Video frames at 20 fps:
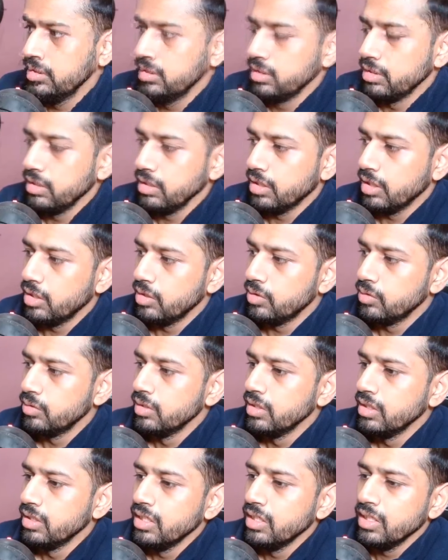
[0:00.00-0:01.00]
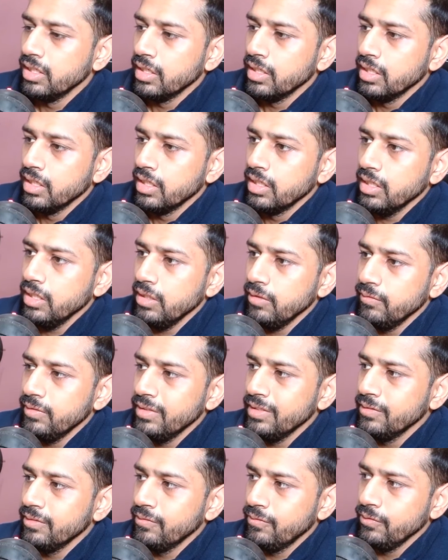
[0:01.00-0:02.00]
Now
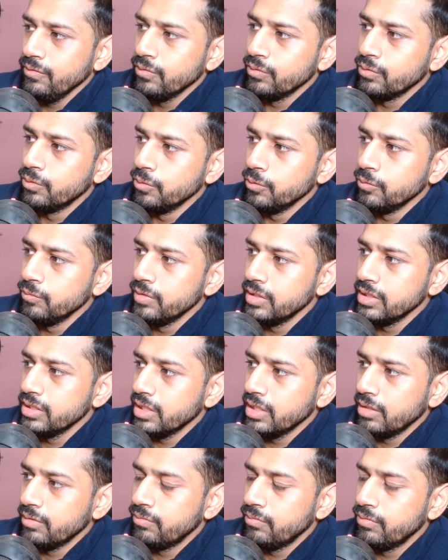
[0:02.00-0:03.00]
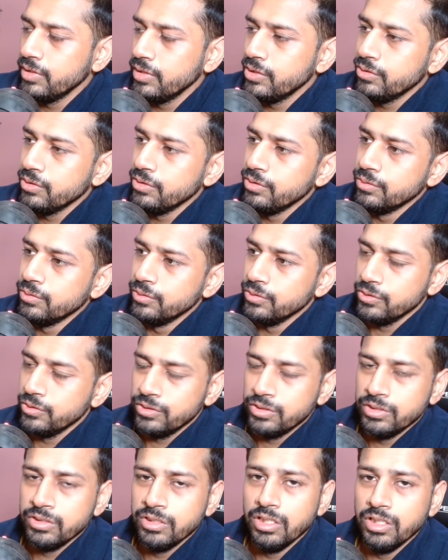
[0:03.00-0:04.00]
even if you go with a free to
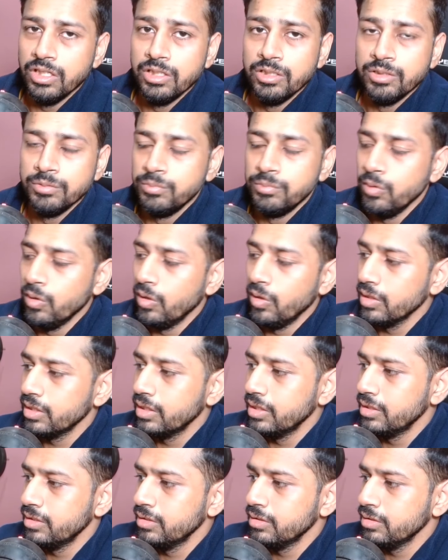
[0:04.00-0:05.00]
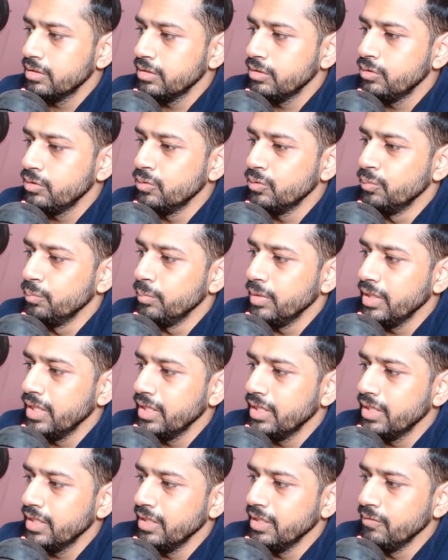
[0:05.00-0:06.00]
use blogger, you
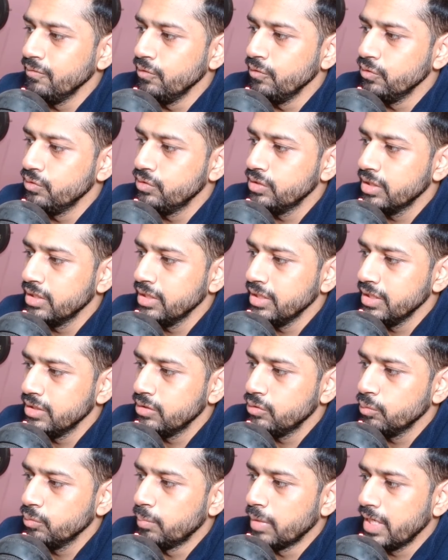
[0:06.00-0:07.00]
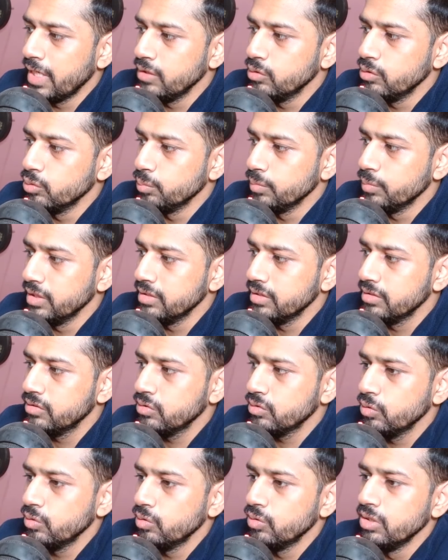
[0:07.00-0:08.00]
may in future need to buy domain.
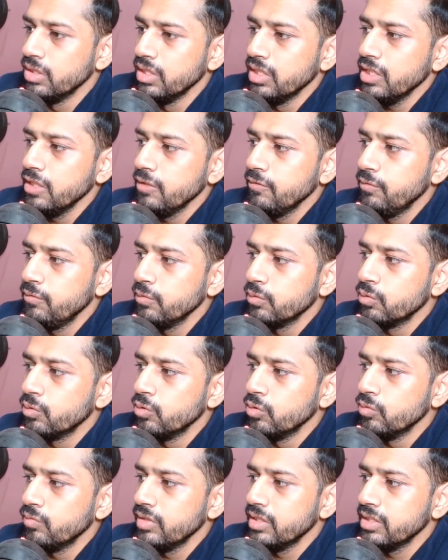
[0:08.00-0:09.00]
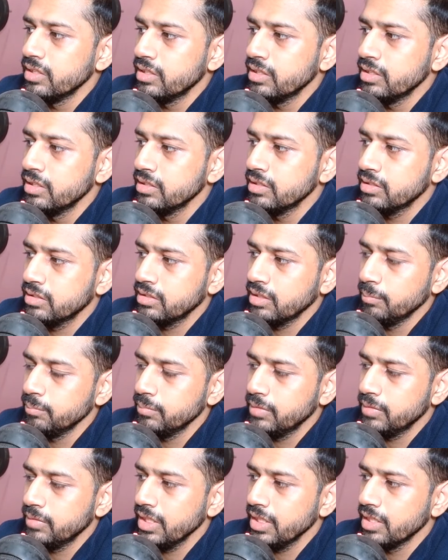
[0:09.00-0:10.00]
So if you go with
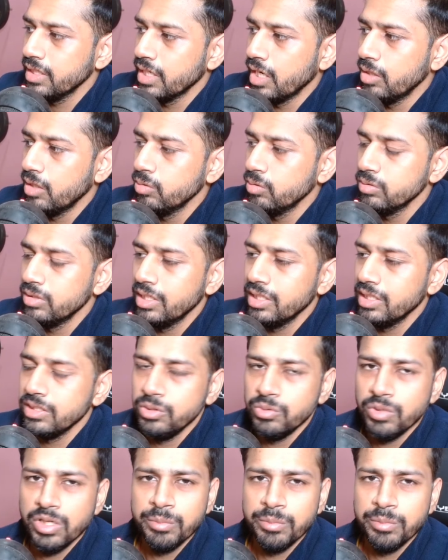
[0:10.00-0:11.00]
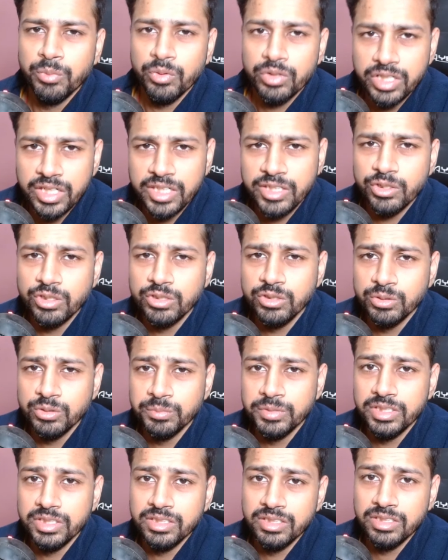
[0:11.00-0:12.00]
something now, then you are booking your
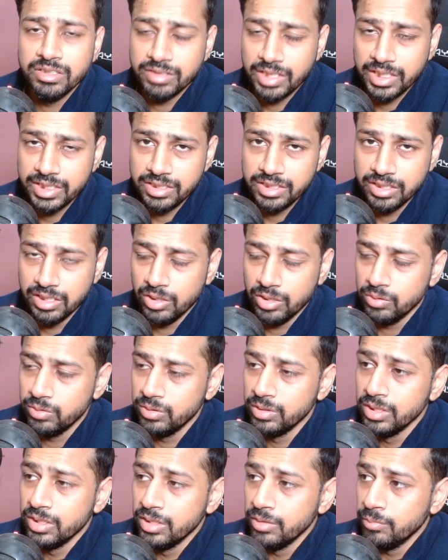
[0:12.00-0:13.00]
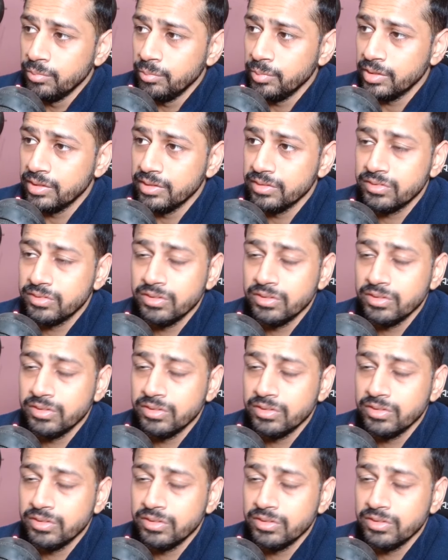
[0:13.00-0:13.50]
domain right now, because in